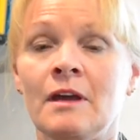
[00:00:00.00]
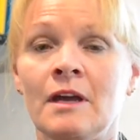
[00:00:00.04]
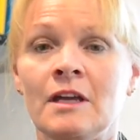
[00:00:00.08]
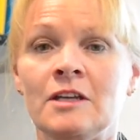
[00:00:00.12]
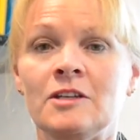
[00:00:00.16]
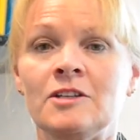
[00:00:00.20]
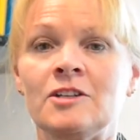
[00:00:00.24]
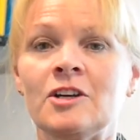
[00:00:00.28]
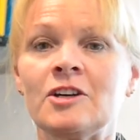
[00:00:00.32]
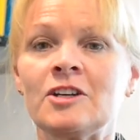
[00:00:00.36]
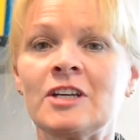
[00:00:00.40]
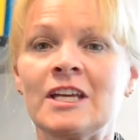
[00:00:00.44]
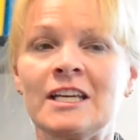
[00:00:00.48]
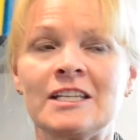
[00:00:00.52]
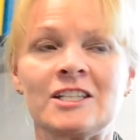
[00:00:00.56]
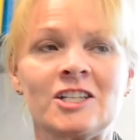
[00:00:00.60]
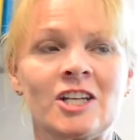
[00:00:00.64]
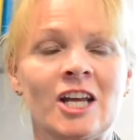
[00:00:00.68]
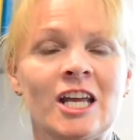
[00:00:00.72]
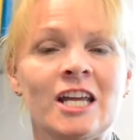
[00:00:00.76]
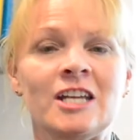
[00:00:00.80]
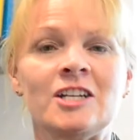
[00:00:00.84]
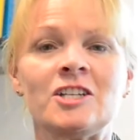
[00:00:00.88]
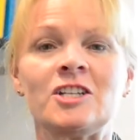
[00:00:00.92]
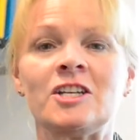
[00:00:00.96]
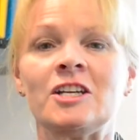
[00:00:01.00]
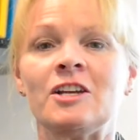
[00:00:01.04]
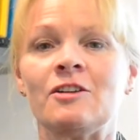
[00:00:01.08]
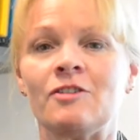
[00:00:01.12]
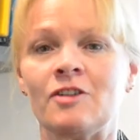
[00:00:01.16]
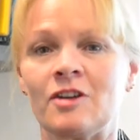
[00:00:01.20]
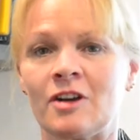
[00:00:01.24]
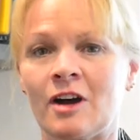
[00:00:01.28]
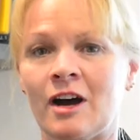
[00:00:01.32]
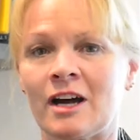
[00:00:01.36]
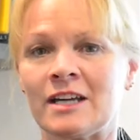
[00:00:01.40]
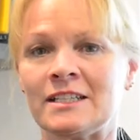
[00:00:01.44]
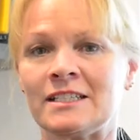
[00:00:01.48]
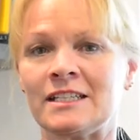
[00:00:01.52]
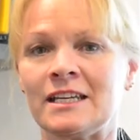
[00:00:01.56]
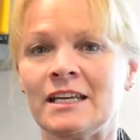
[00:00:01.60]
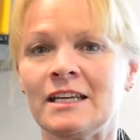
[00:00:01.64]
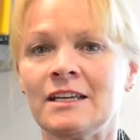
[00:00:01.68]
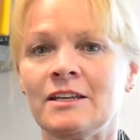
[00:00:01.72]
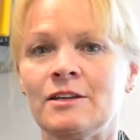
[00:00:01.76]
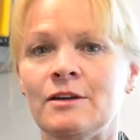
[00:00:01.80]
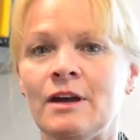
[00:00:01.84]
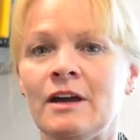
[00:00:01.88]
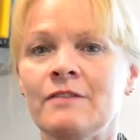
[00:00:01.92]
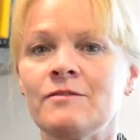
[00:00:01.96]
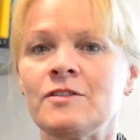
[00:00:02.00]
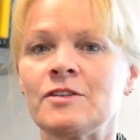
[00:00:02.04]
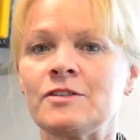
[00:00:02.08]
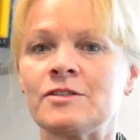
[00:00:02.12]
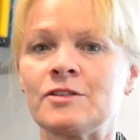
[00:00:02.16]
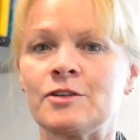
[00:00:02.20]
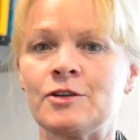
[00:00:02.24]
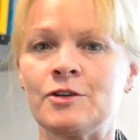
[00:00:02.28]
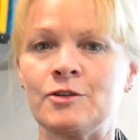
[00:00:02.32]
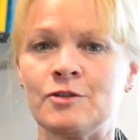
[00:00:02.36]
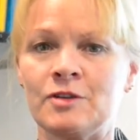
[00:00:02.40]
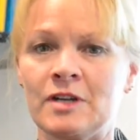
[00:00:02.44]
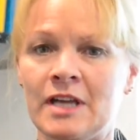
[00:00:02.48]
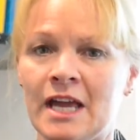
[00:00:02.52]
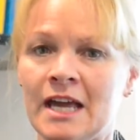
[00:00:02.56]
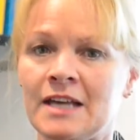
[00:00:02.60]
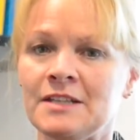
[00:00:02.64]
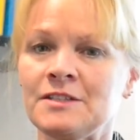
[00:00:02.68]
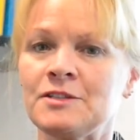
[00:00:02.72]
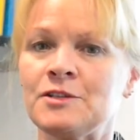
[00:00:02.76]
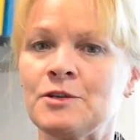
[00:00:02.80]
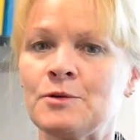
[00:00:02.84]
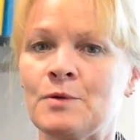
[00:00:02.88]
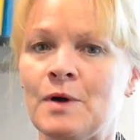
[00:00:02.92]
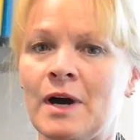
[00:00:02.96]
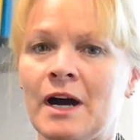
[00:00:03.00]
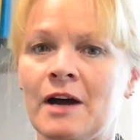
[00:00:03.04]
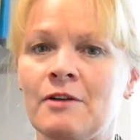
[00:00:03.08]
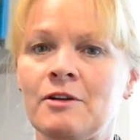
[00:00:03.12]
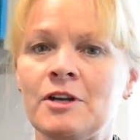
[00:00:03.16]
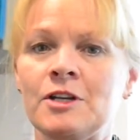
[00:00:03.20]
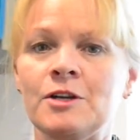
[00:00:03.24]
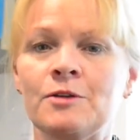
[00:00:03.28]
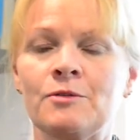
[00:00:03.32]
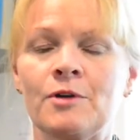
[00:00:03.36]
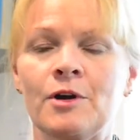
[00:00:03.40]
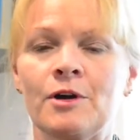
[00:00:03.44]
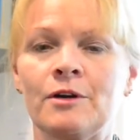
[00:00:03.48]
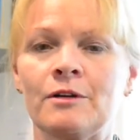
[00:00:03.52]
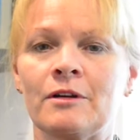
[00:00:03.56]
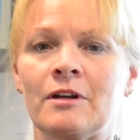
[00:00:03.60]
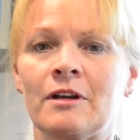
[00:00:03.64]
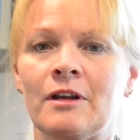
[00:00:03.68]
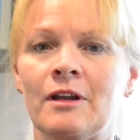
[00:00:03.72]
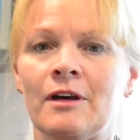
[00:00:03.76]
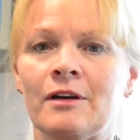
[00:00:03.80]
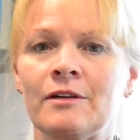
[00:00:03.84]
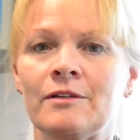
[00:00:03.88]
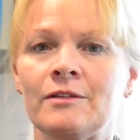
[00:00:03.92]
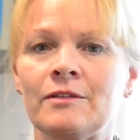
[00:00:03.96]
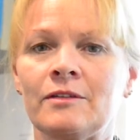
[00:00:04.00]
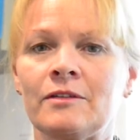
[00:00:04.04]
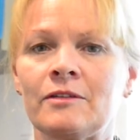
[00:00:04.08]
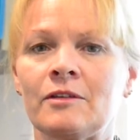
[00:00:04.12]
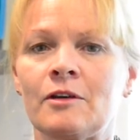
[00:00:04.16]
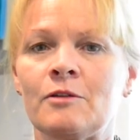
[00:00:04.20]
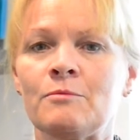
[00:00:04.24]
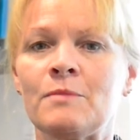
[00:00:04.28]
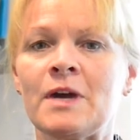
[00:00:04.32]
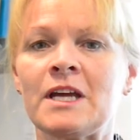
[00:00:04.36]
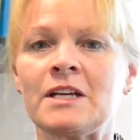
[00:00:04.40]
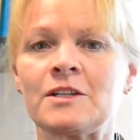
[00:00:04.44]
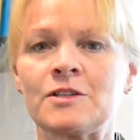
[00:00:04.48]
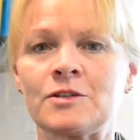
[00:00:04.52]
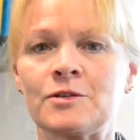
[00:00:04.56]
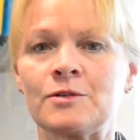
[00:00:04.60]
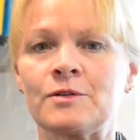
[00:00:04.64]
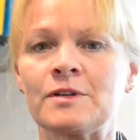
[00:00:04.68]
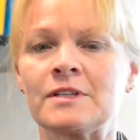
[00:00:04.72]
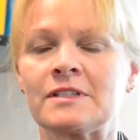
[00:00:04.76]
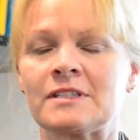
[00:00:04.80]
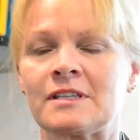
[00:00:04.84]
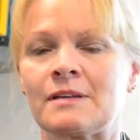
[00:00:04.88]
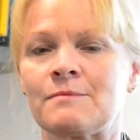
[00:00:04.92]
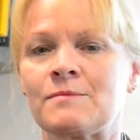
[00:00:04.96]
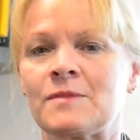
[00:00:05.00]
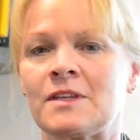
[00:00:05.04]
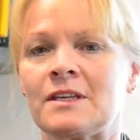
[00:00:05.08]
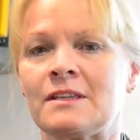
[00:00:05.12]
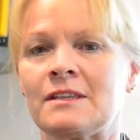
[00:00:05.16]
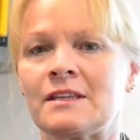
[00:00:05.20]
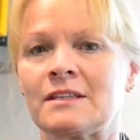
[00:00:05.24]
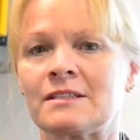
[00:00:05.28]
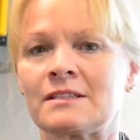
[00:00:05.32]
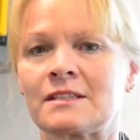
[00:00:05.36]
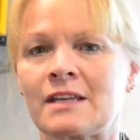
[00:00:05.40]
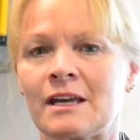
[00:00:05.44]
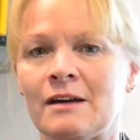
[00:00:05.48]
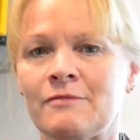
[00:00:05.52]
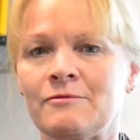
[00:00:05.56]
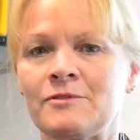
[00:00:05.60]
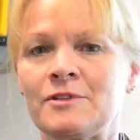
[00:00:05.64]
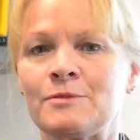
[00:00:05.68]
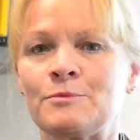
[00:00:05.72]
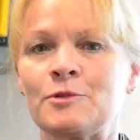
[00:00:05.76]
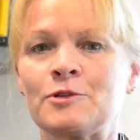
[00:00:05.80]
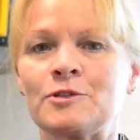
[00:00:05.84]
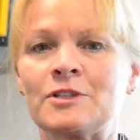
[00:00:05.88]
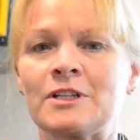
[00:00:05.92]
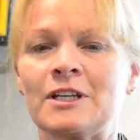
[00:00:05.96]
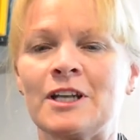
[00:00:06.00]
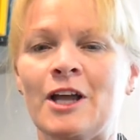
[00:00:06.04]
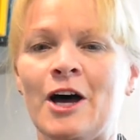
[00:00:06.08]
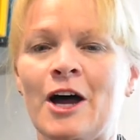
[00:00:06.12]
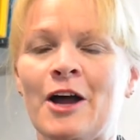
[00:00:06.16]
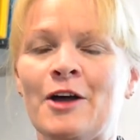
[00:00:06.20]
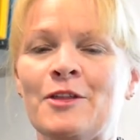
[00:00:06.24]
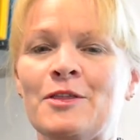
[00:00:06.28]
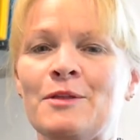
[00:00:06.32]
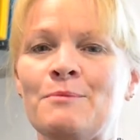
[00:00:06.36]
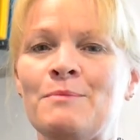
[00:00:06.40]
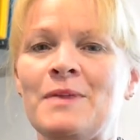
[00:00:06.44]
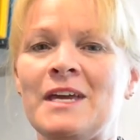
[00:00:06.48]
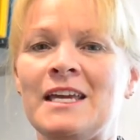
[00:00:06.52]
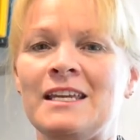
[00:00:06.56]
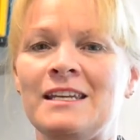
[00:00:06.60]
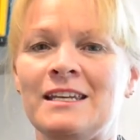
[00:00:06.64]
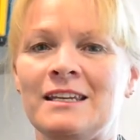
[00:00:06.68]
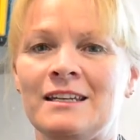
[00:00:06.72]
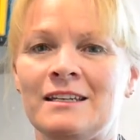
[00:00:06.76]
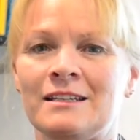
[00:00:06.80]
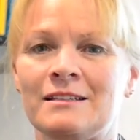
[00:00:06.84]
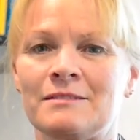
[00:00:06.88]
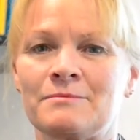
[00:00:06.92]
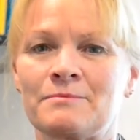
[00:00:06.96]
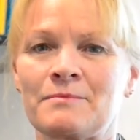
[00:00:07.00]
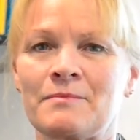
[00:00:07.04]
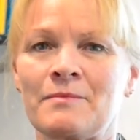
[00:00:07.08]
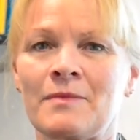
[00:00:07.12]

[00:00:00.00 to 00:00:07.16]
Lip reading: You don't get changed here at iTech, you have the surgery as you are in your own clothes, so make sure it's something that's comfortable to lie on the bed in.